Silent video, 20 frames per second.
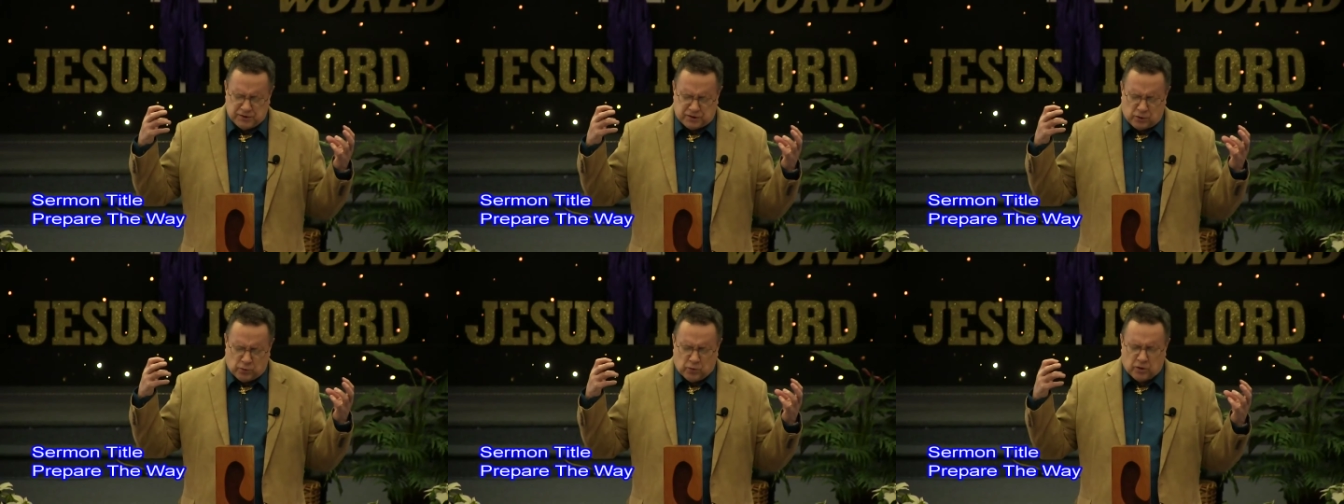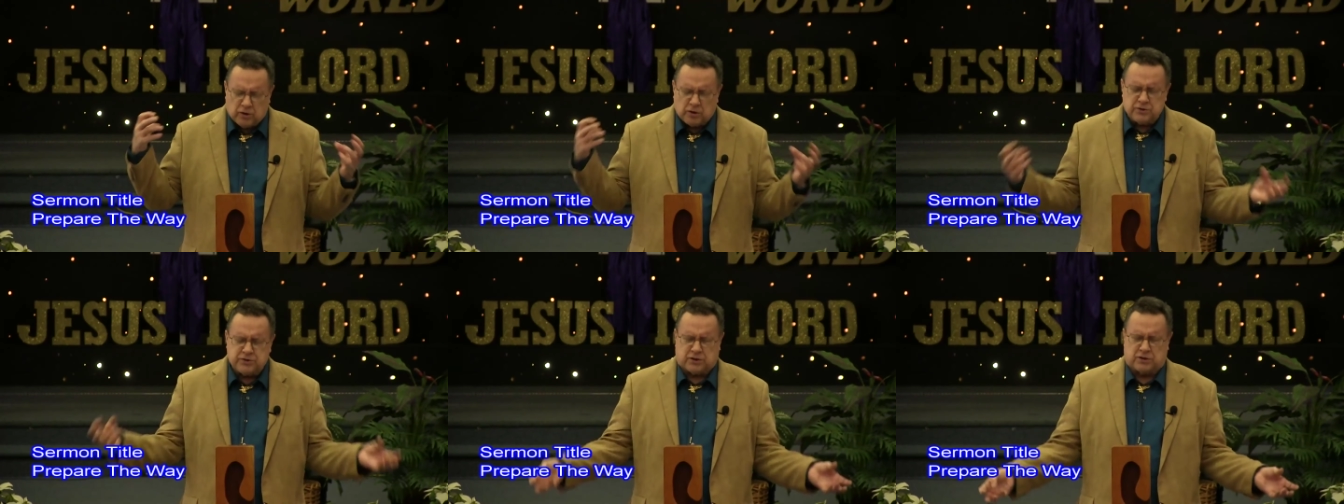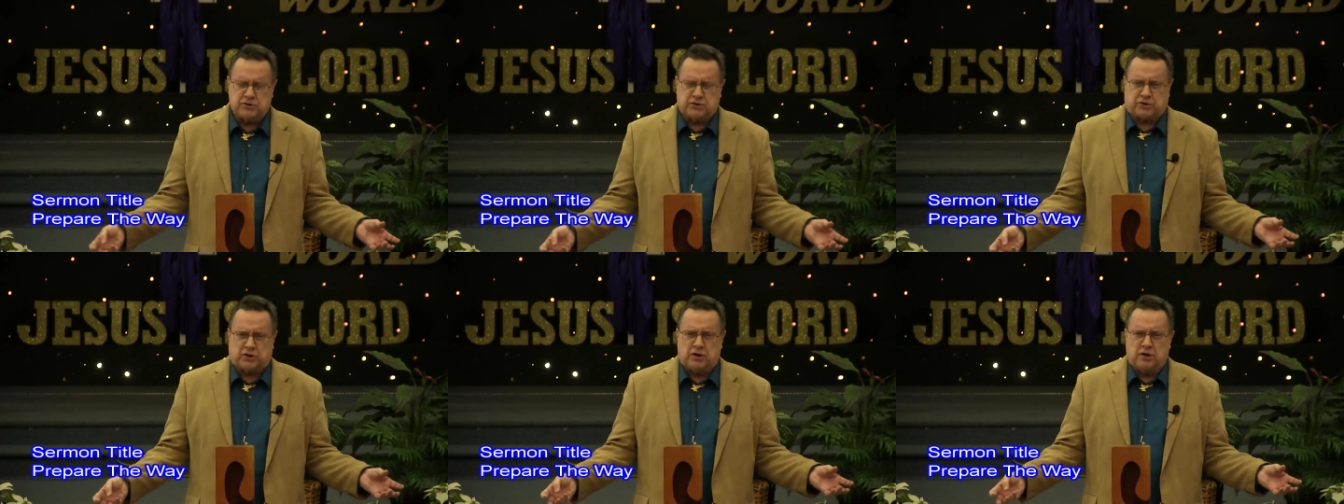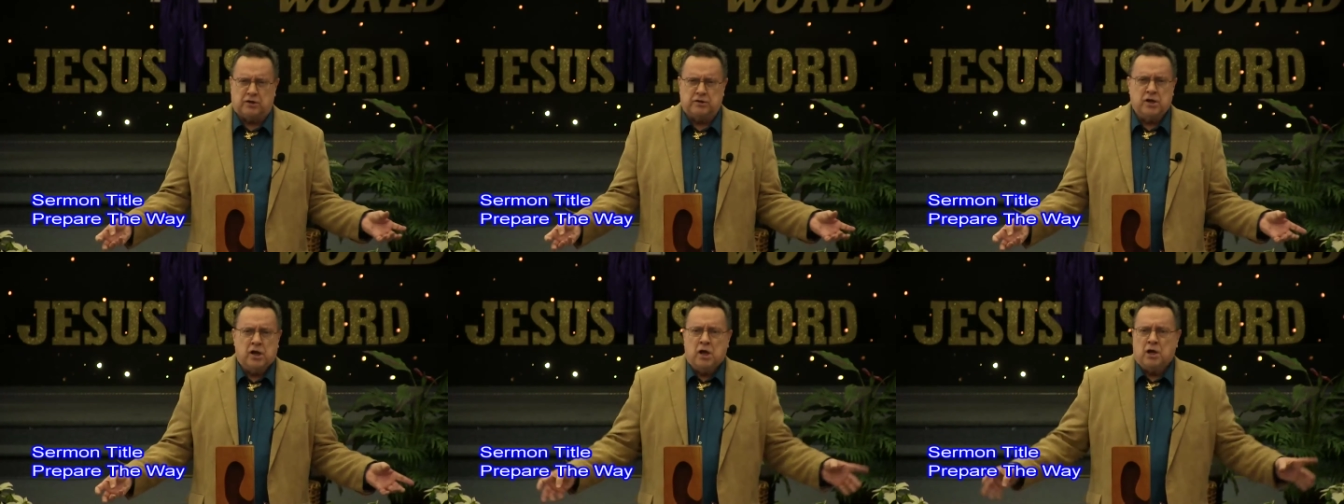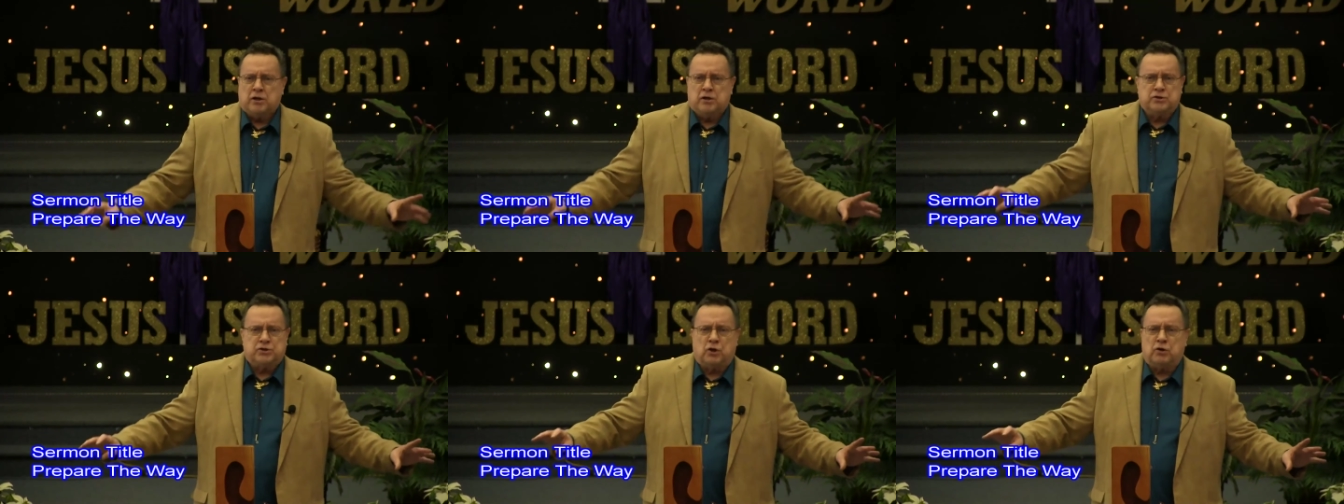as the world's concerned,
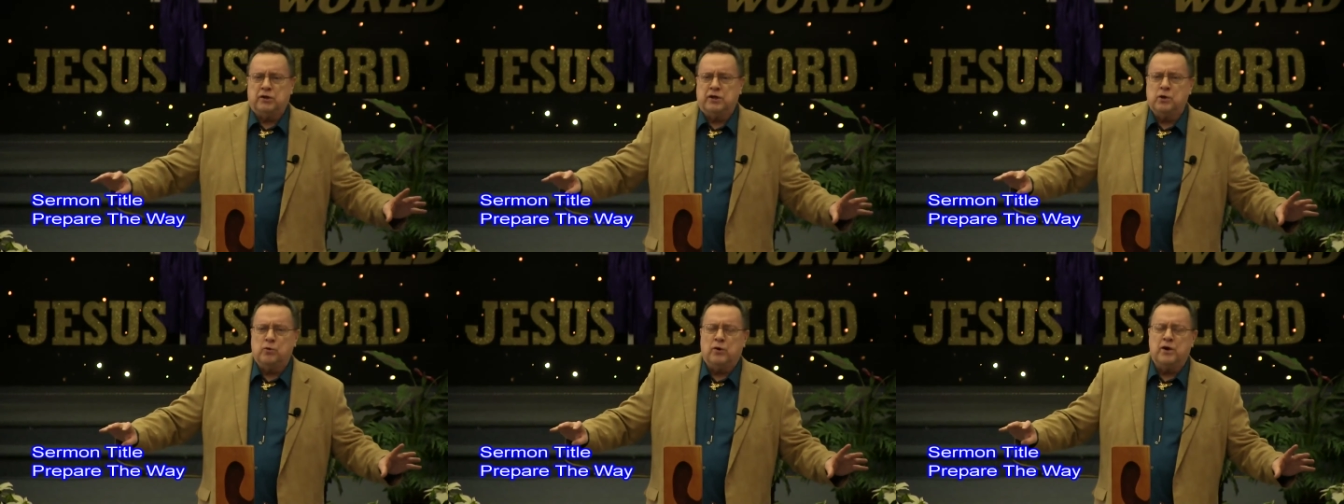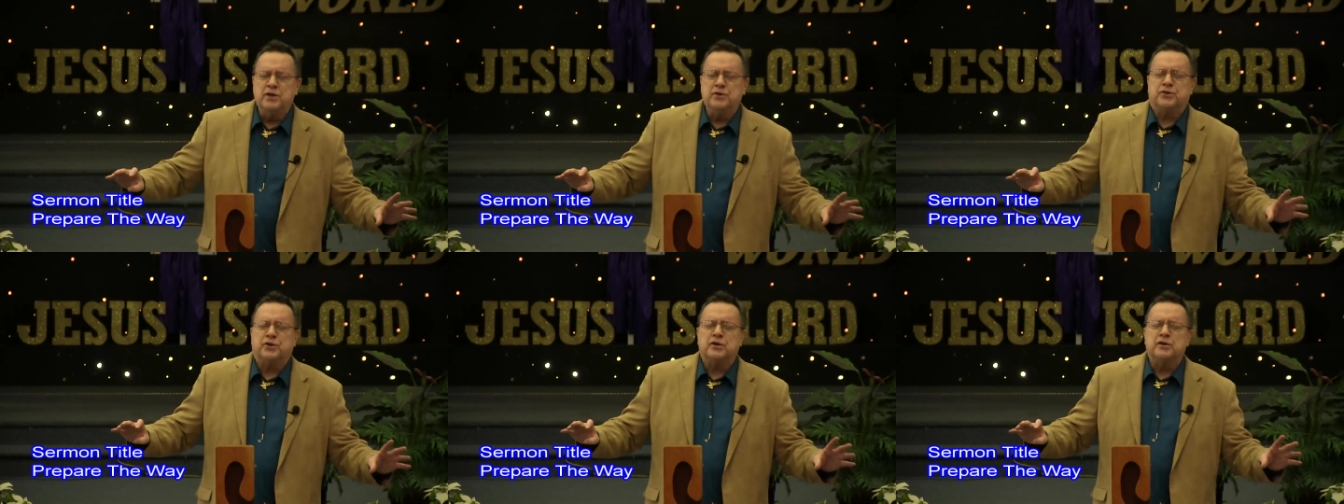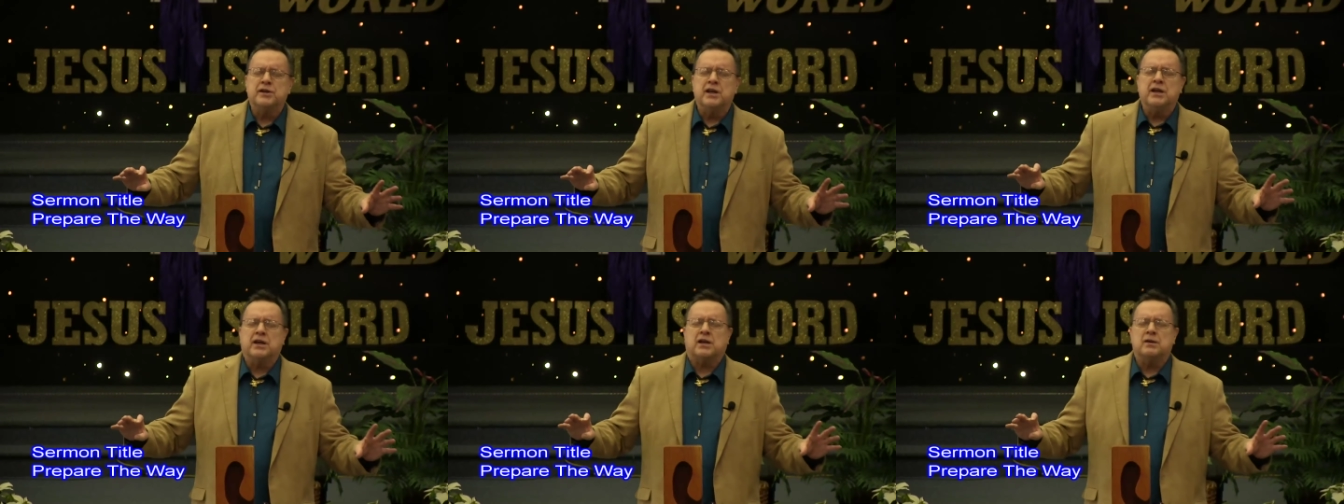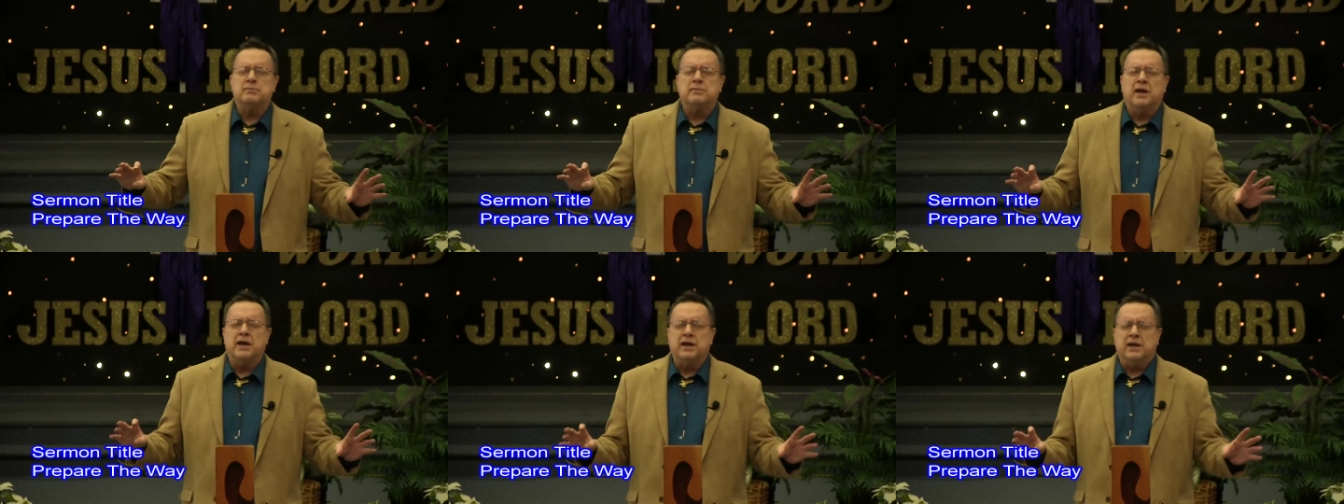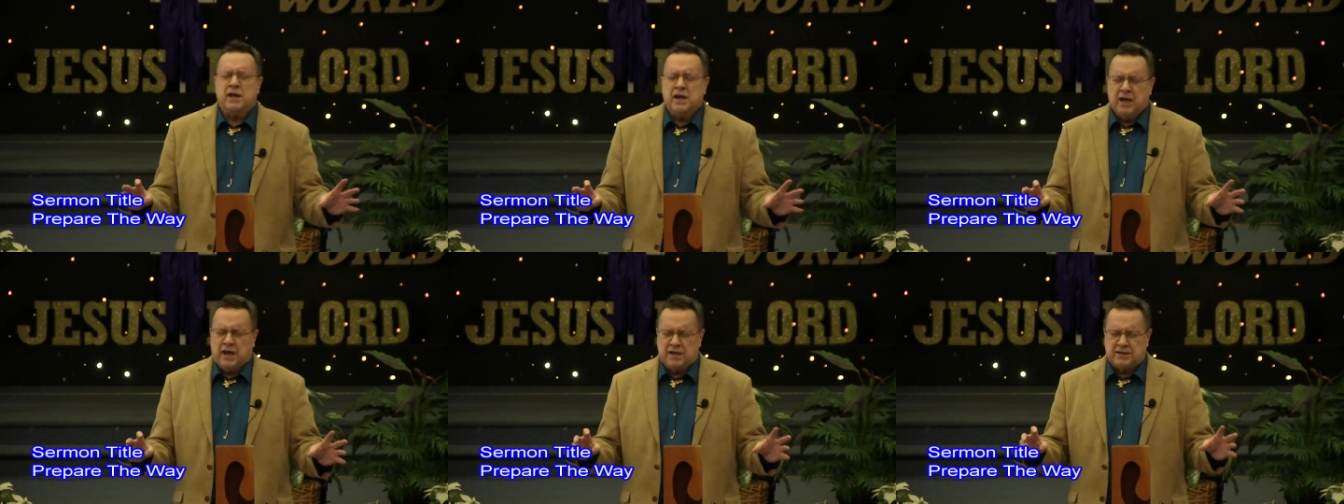there's only one turn they can make.